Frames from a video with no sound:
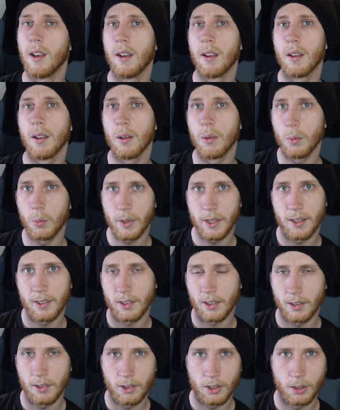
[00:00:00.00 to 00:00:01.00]
we as
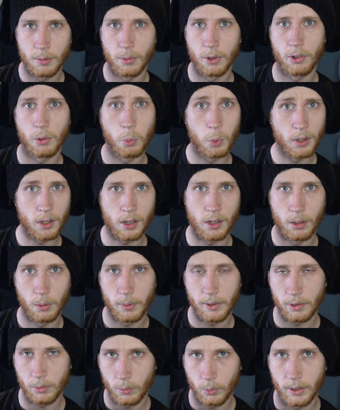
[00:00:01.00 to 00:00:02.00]
consumers will
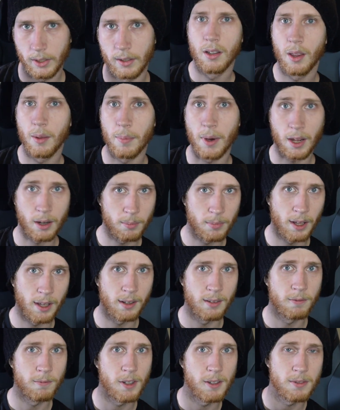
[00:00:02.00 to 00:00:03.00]
always win. Bottom
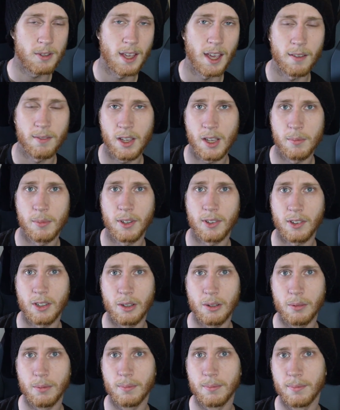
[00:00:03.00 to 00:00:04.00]
line, if you have
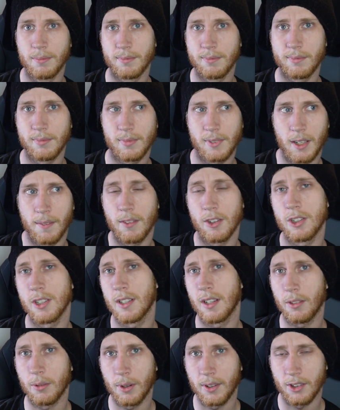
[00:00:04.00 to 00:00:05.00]
AMS2, give the
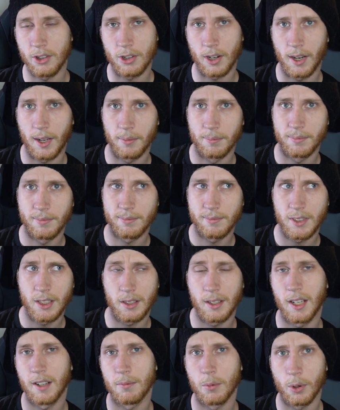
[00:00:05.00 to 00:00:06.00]
GT3s a try. You
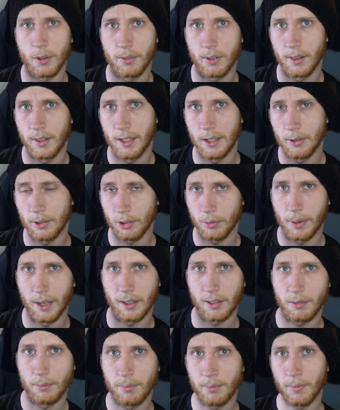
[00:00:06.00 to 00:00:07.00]
could have more fun than you
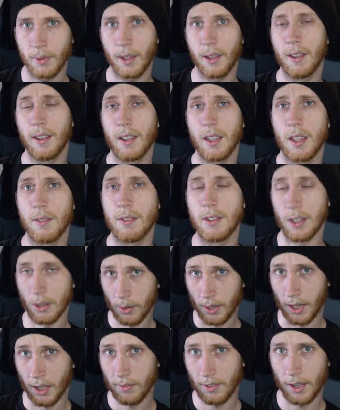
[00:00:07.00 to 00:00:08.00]
expect. If you don't
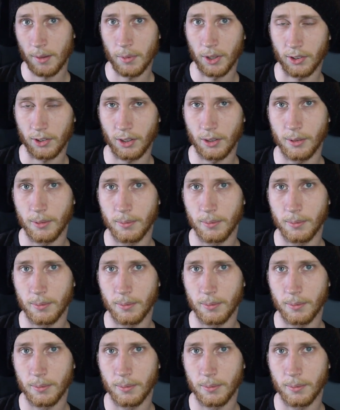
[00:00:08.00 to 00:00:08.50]
have AMS2,